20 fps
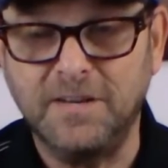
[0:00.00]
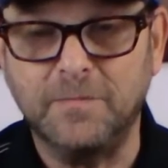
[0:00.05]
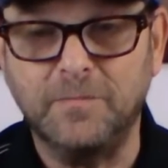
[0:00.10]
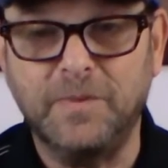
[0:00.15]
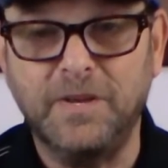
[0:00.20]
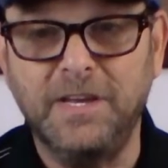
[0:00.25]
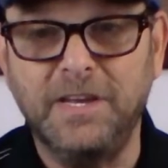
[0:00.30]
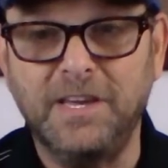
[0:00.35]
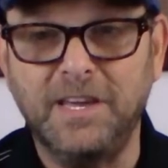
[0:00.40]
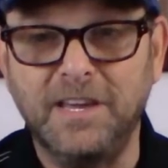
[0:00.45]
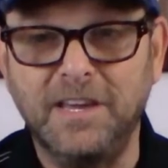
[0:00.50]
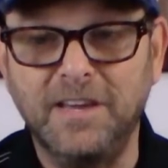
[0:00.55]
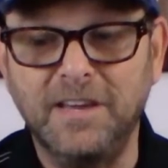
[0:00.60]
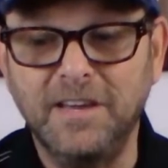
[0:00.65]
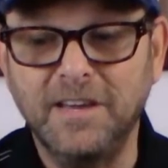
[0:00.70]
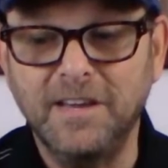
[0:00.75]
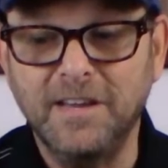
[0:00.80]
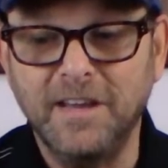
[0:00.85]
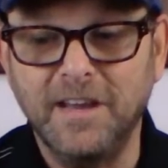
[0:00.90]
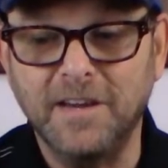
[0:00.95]
Hibiki
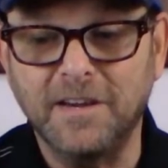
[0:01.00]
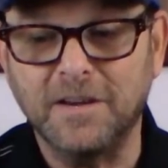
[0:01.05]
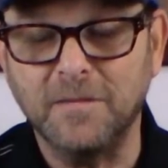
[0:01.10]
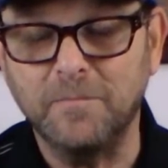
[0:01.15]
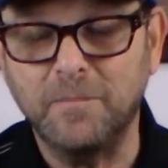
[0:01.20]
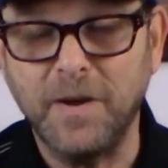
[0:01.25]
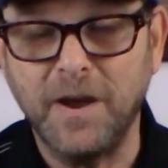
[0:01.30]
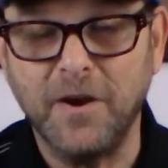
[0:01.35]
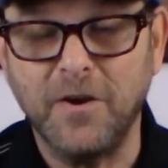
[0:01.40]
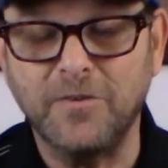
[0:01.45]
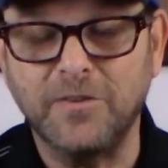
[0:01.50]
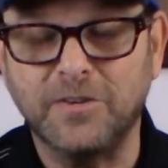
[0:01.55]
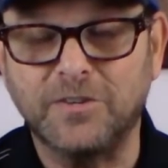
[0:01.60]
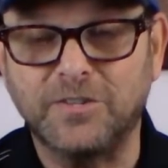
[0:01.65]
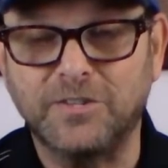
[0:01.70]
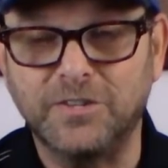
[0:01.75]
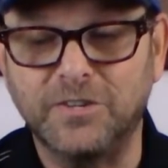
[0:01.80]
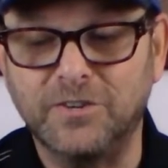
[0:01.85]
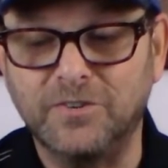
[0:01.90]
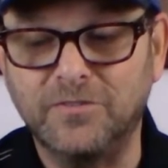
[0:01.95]
and compare the
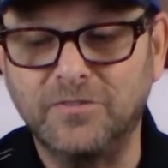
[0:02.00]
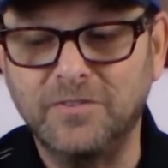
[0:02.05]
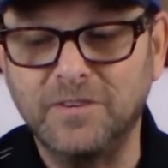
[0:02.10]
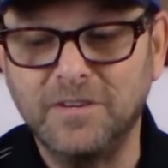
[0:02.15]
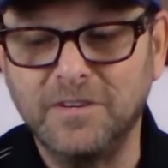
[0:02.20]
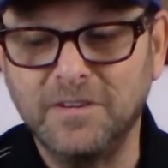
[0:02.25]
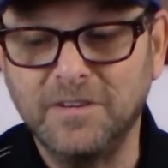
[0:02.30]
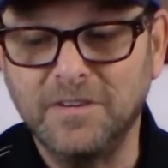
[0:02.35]
two